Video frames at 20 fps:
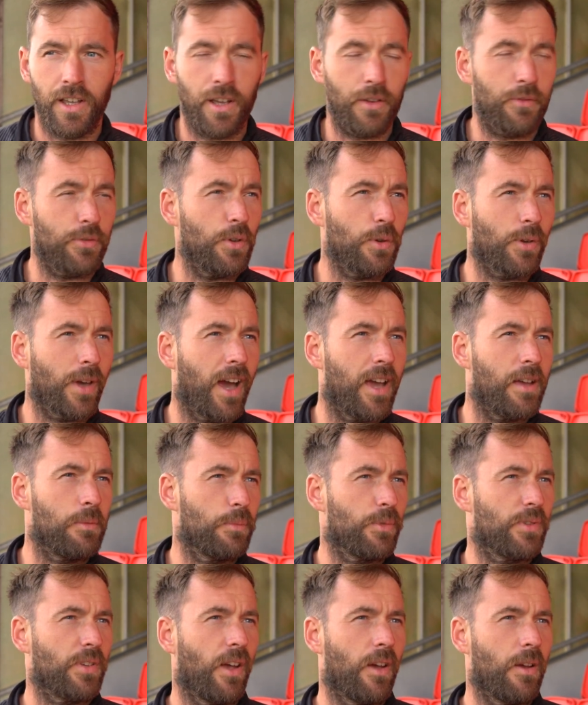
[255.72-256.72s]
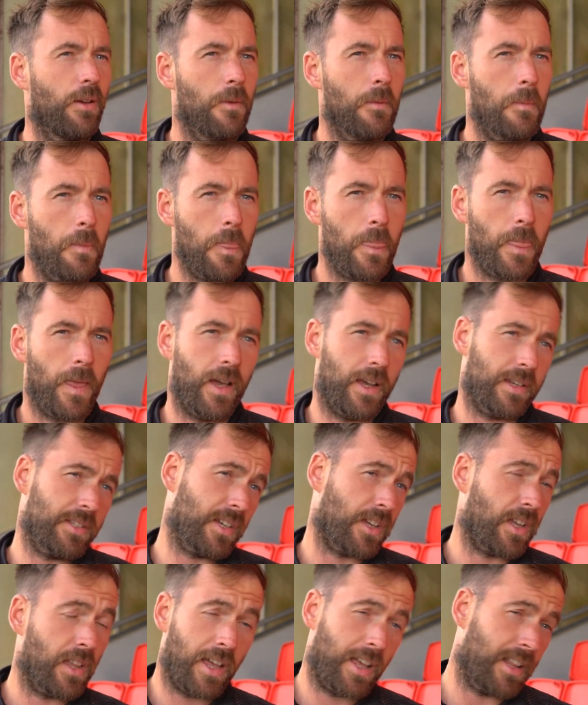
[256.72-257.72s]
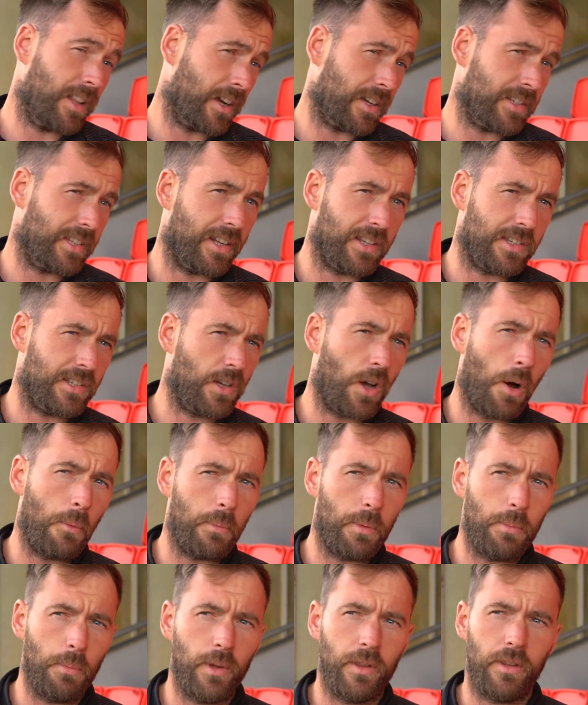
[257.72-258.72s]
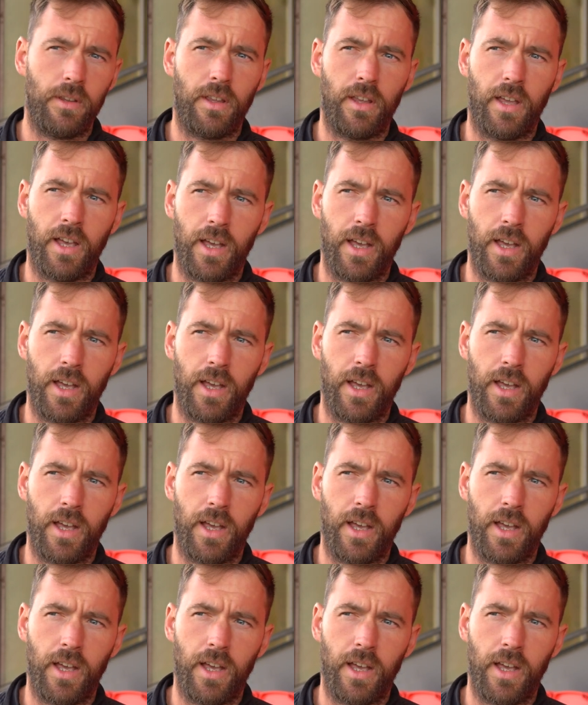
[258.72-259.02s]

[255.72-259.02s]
a few games. So, like I said, it's a compliment.